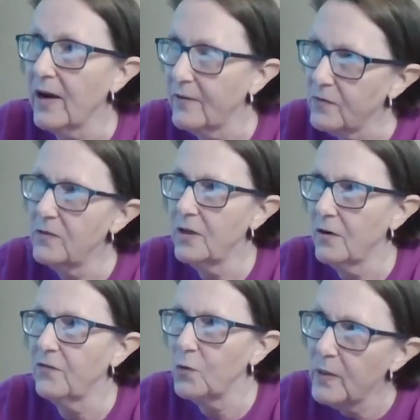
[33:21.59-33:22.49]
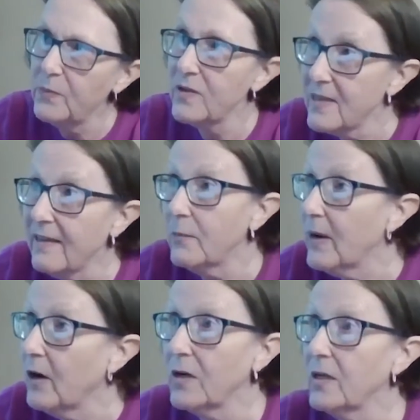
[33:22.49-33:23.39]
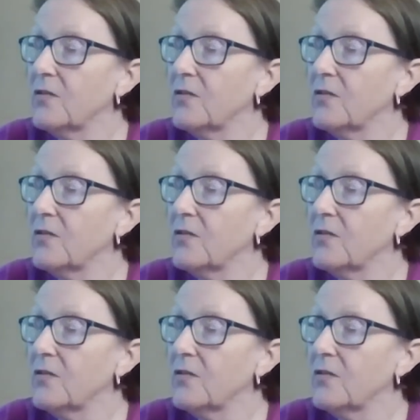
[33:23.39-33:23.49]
I have, a few people in South America.